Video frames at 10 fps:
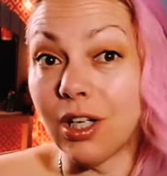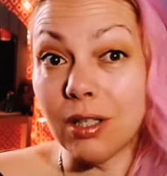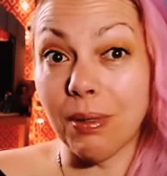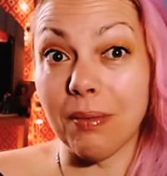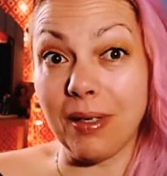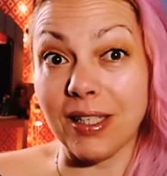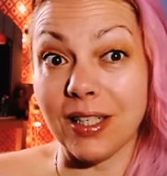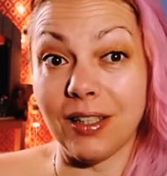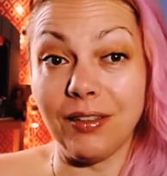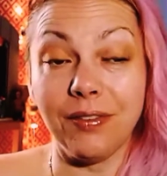all by
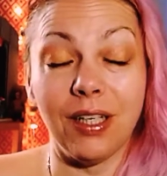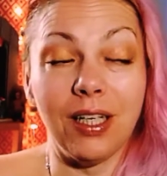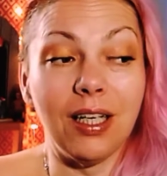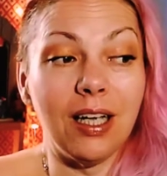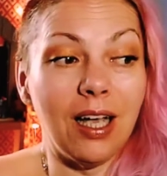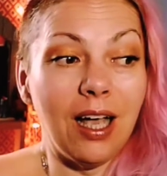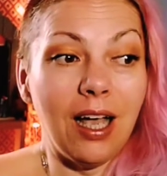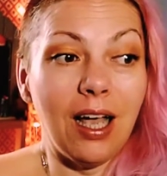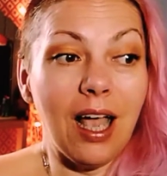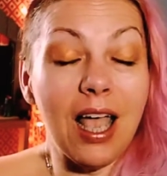myself.
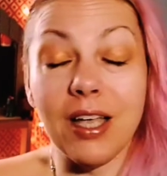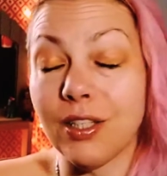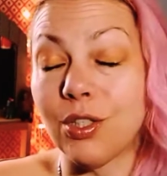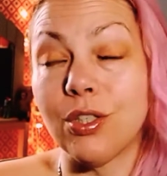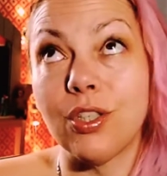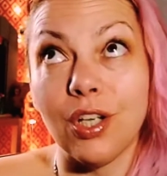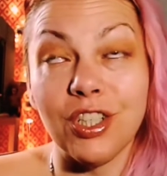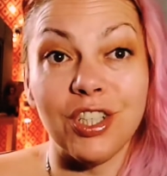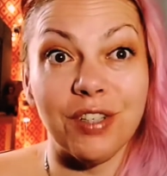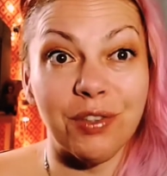It's
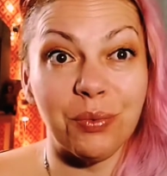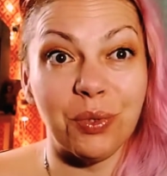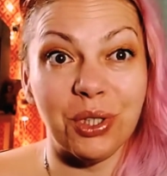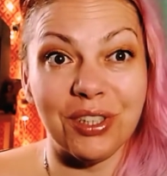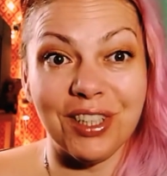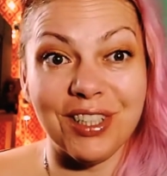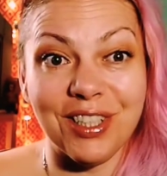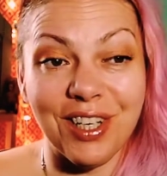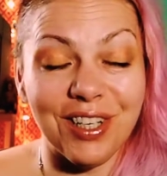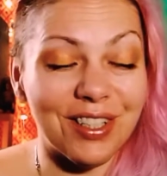such a different world these
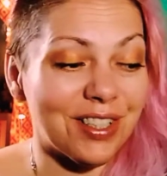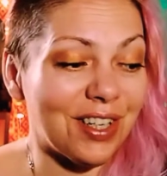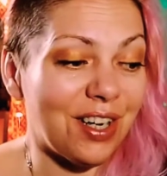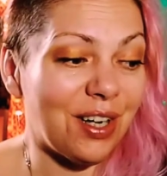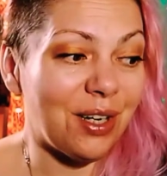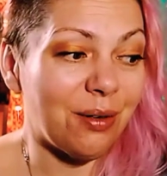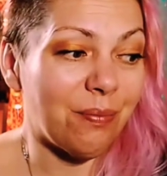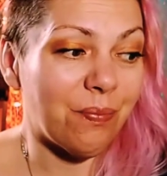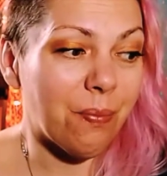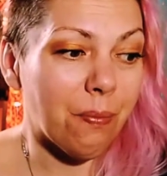days.
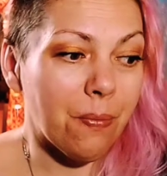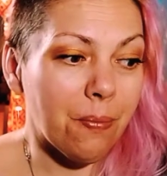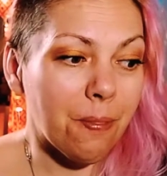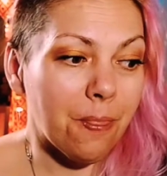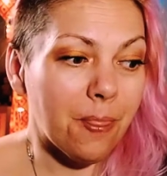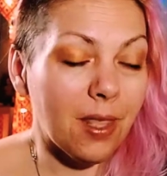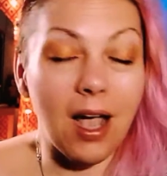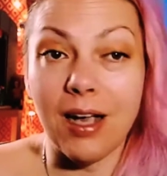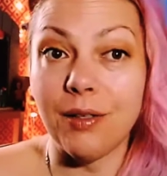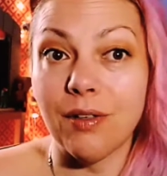
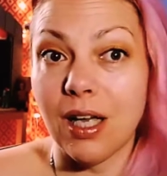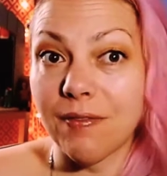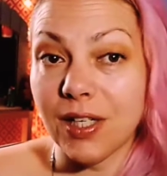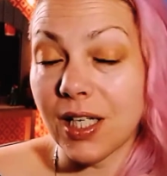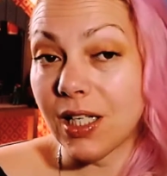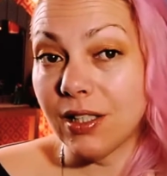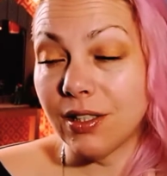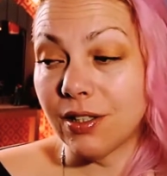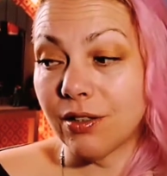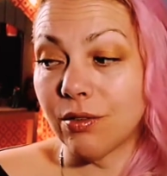I don't have any
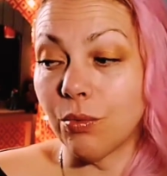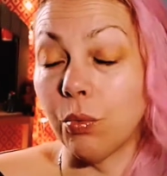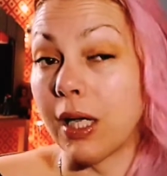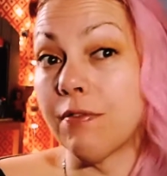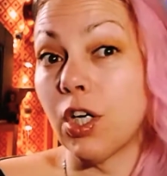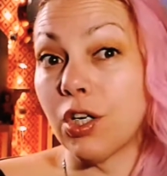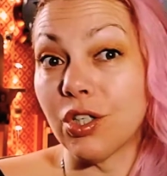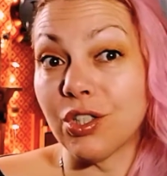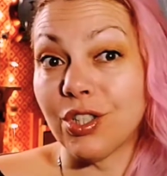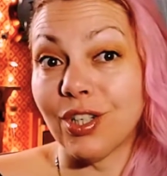kids. We have
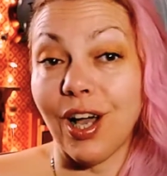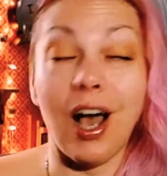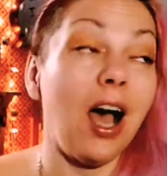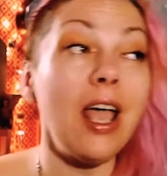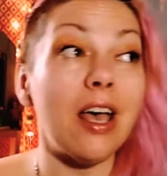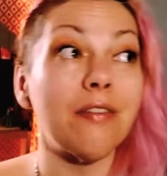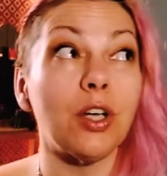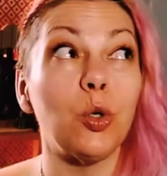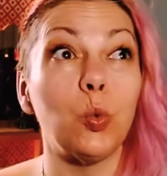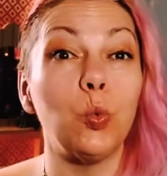dogs. I have
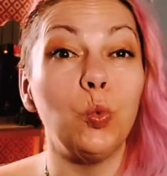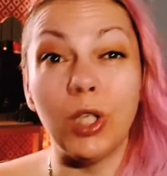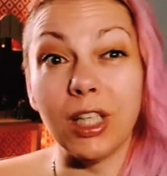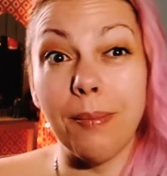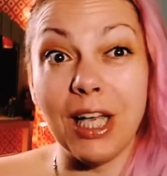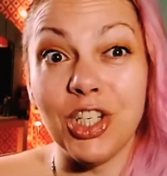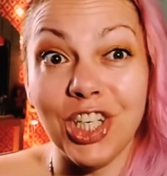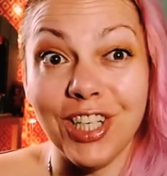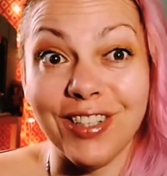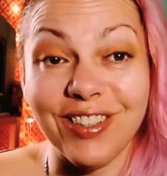really bad
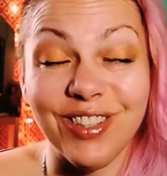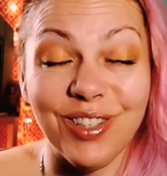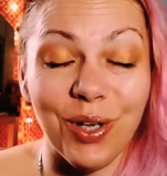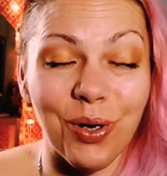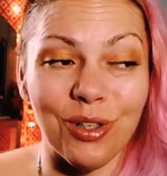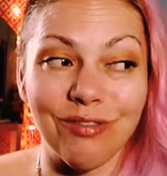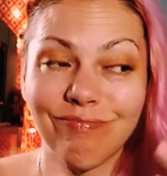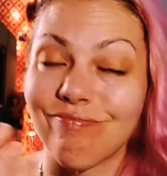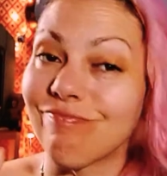genes, so